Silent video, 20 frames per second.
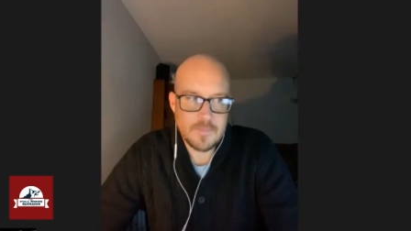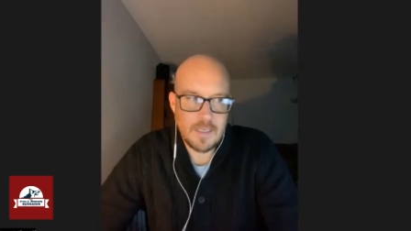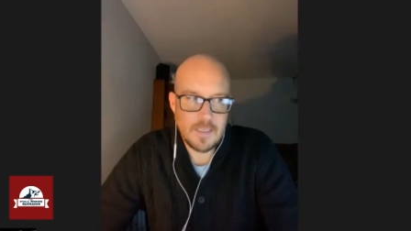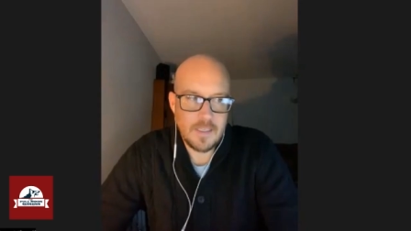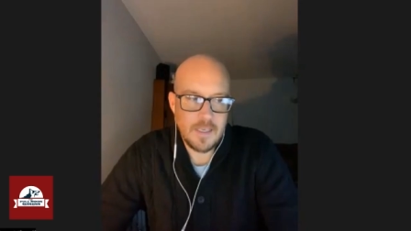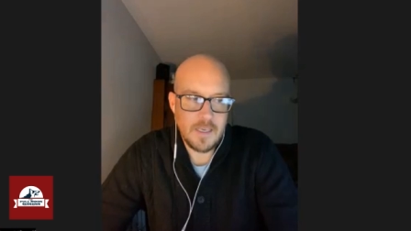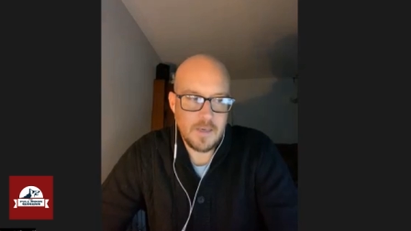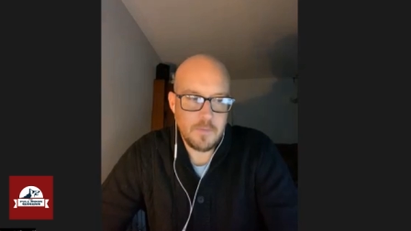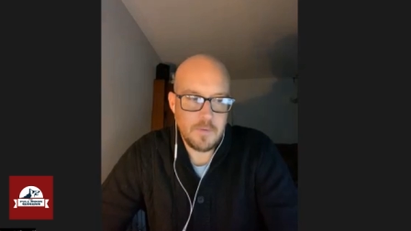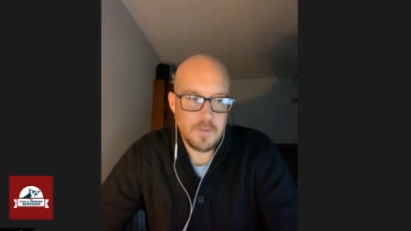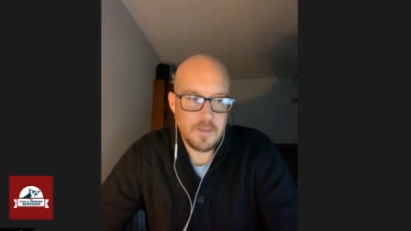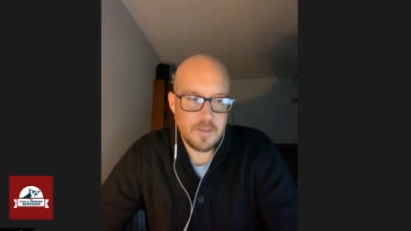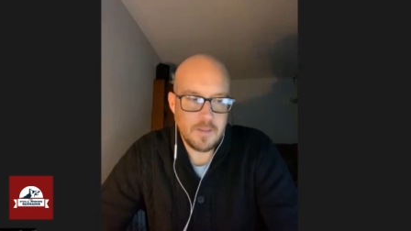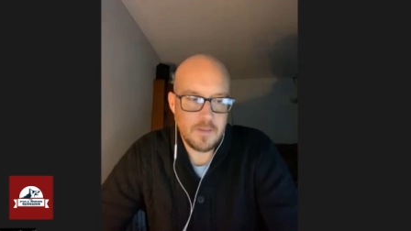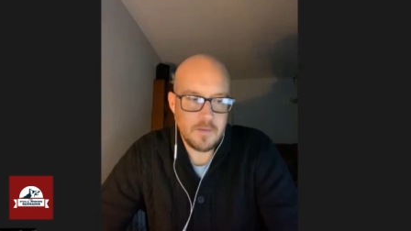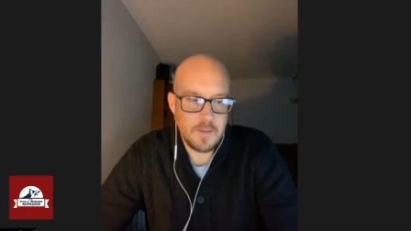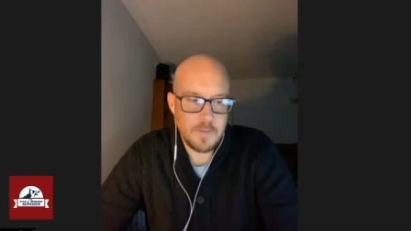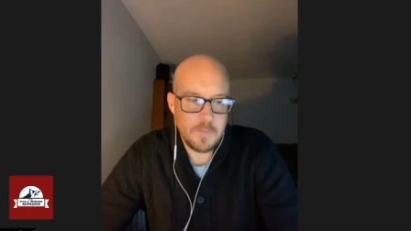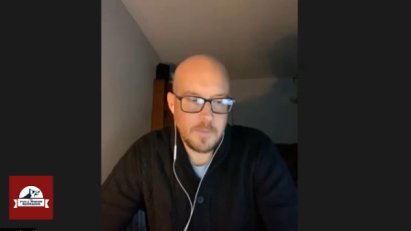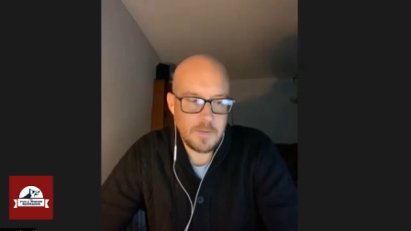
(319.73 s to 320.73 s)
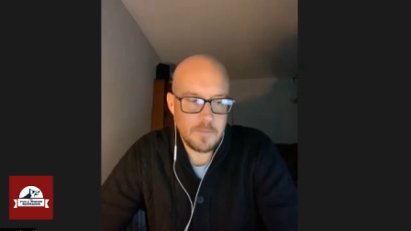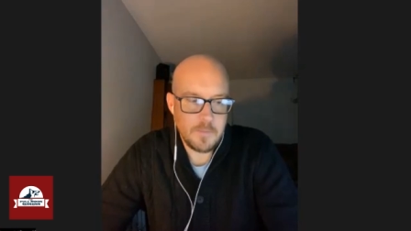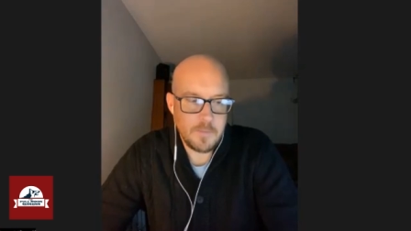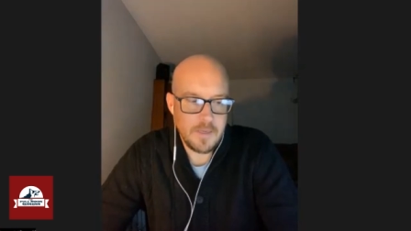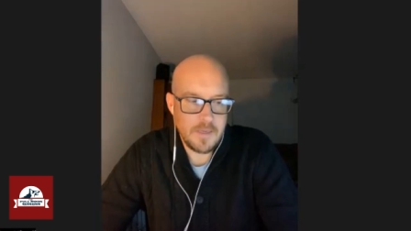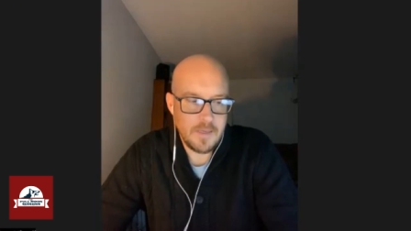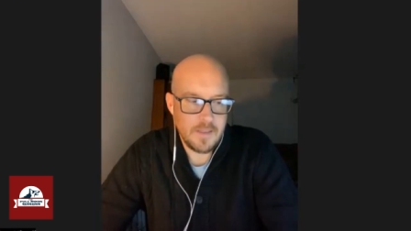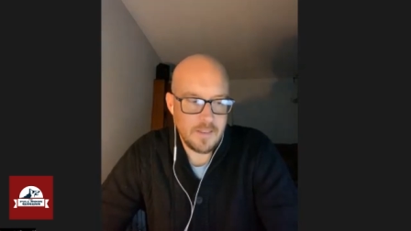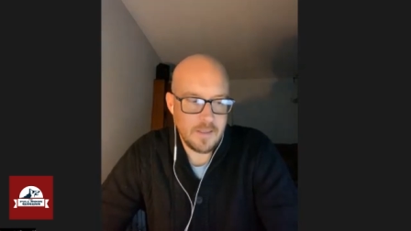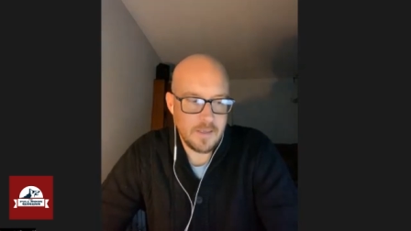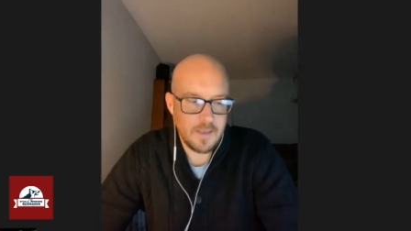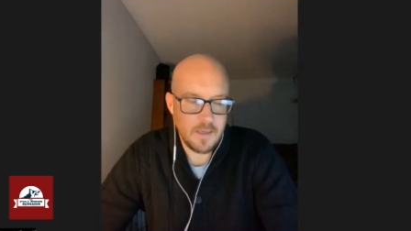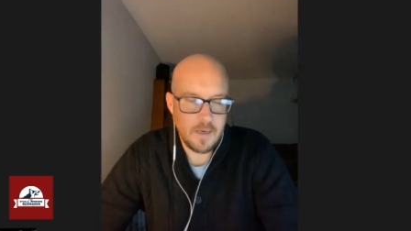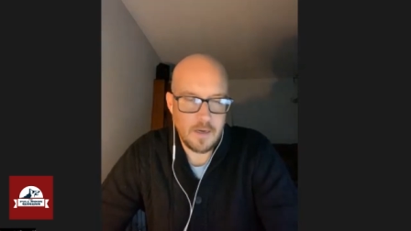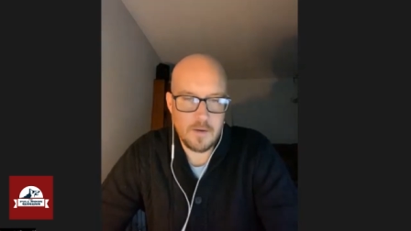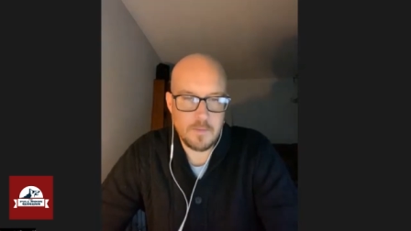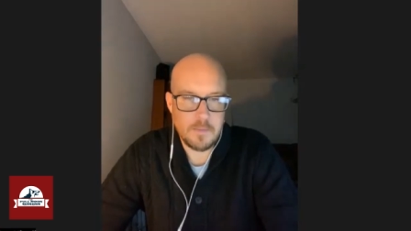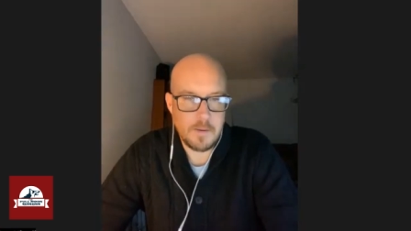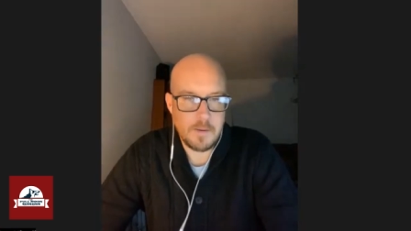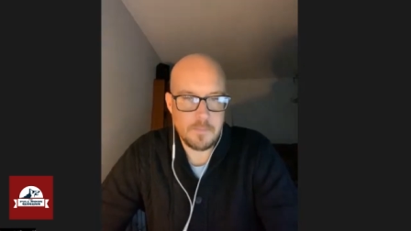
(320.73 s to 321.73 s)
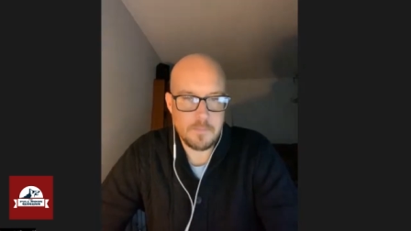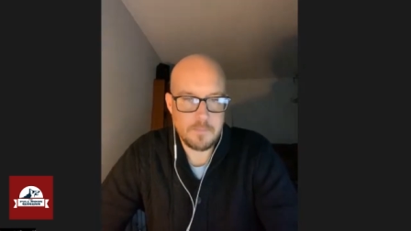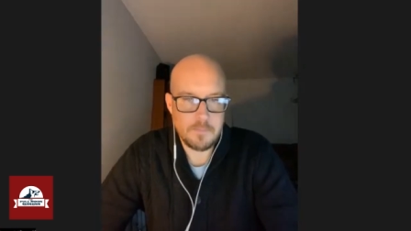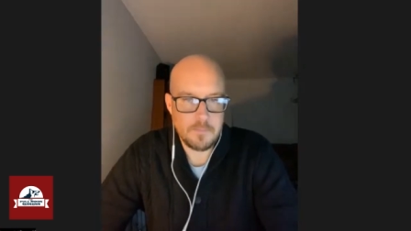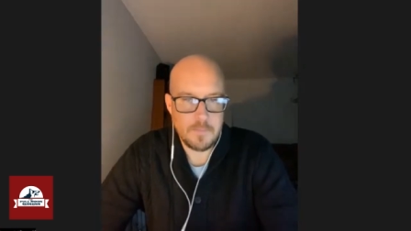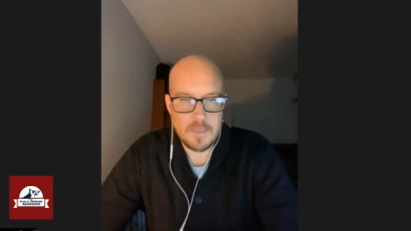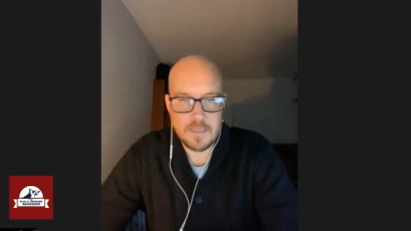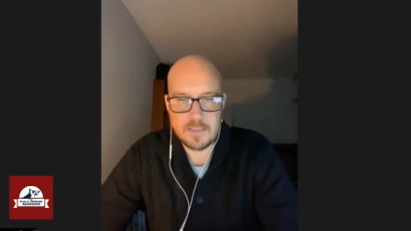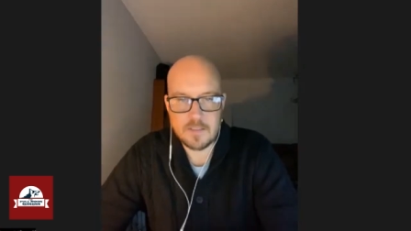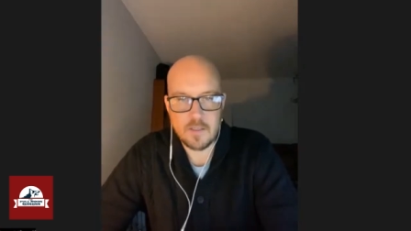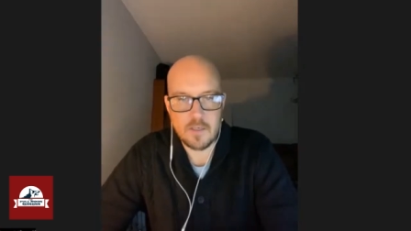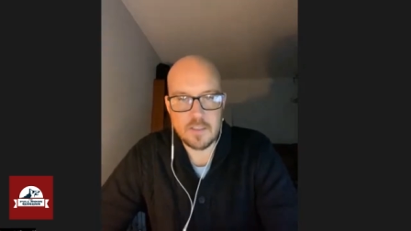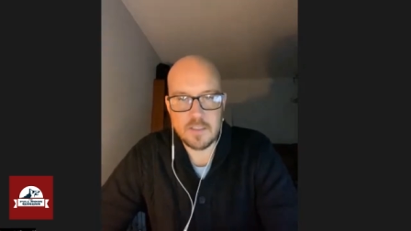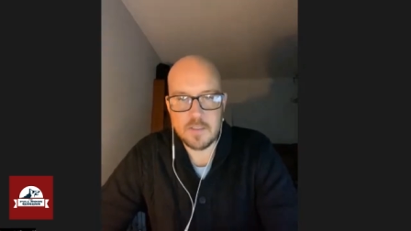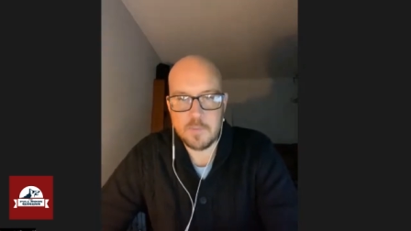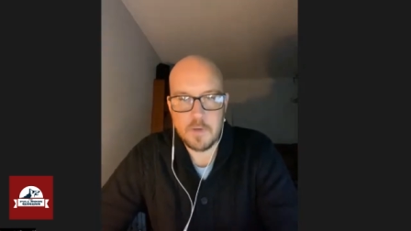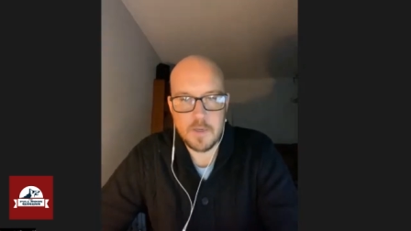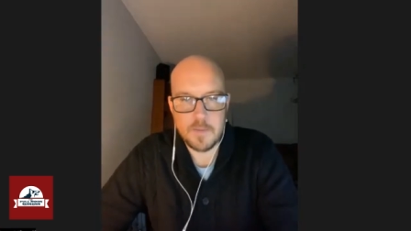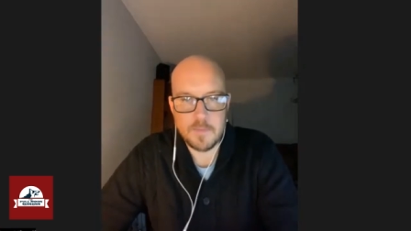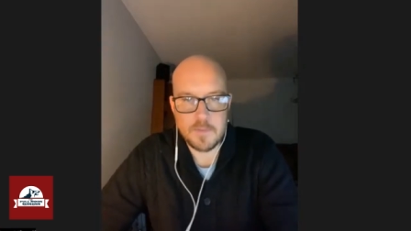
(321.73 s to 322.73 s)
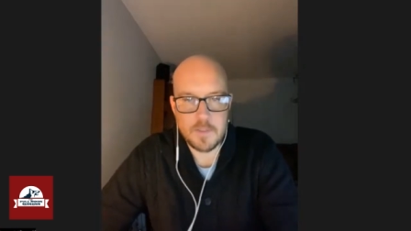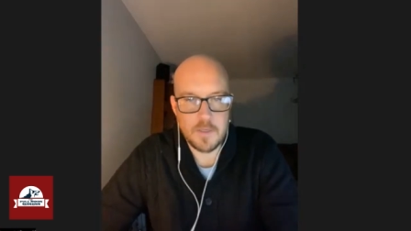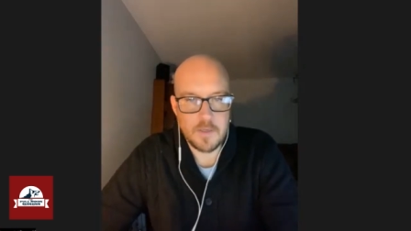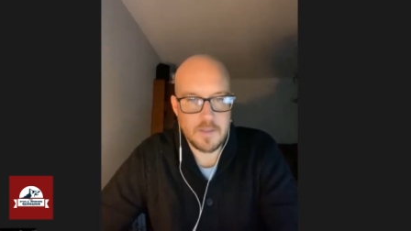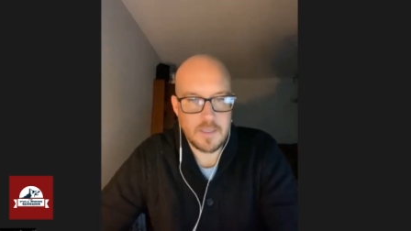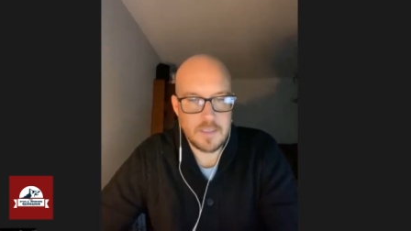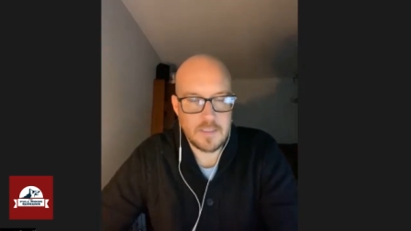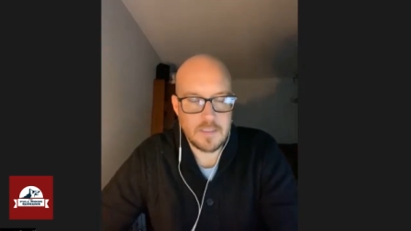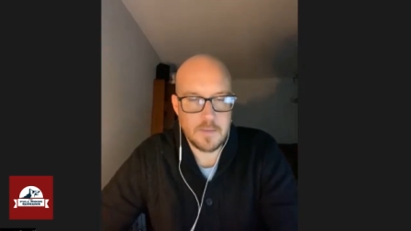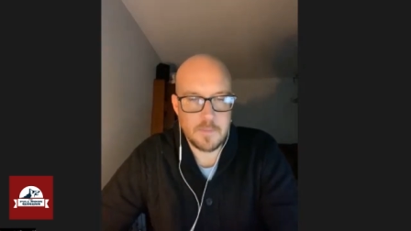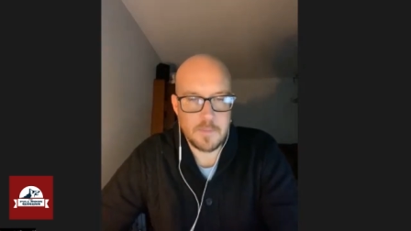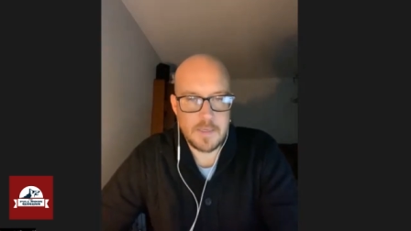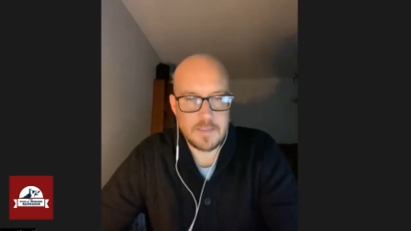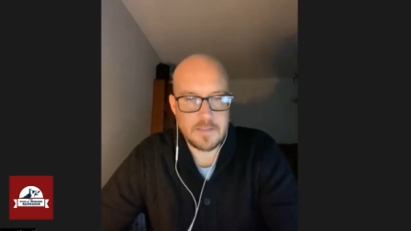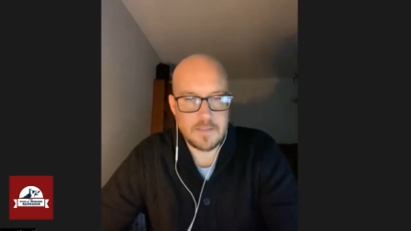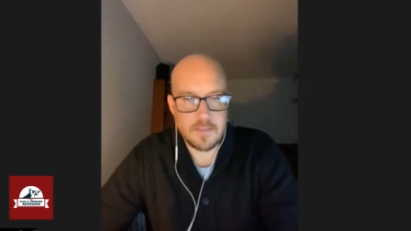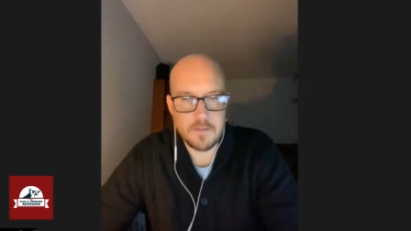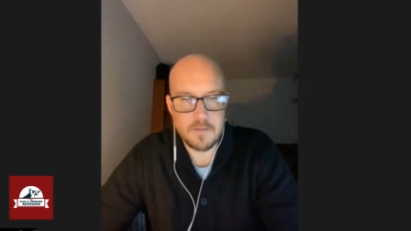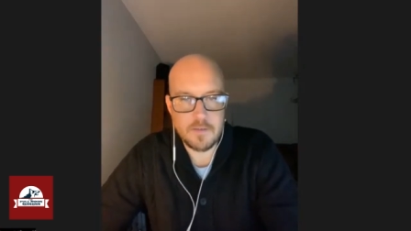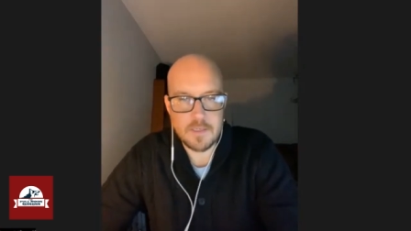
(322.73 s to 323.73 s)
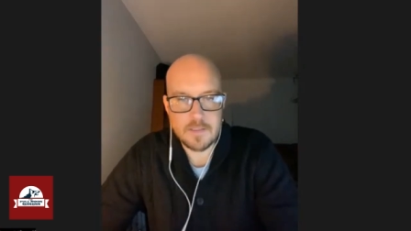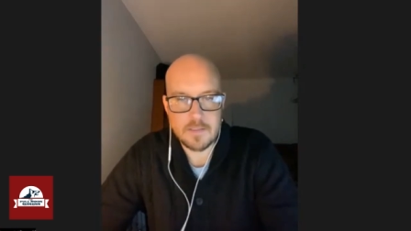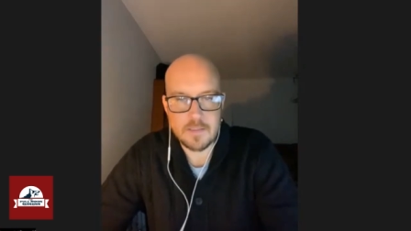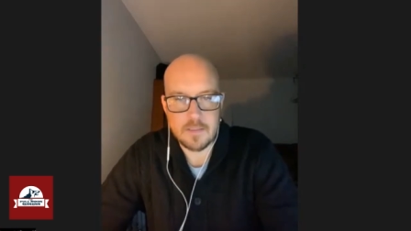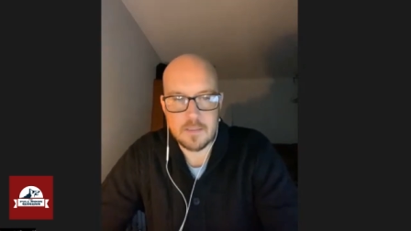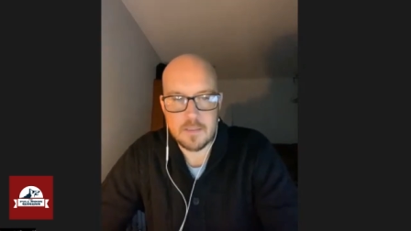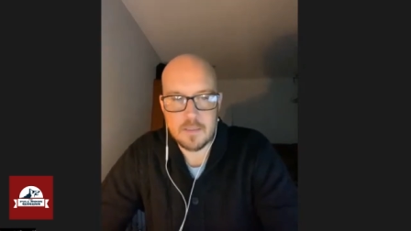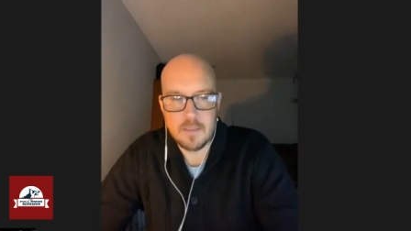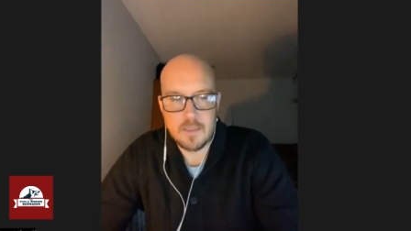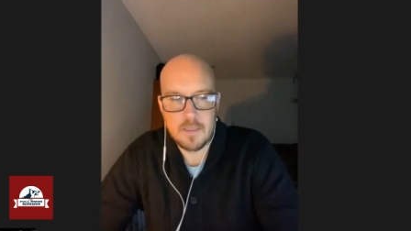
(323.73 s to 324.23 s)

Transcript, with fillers: Yeah, with with the Ben Wheatley thing, I, I excited by him too. I think he's an amazing director.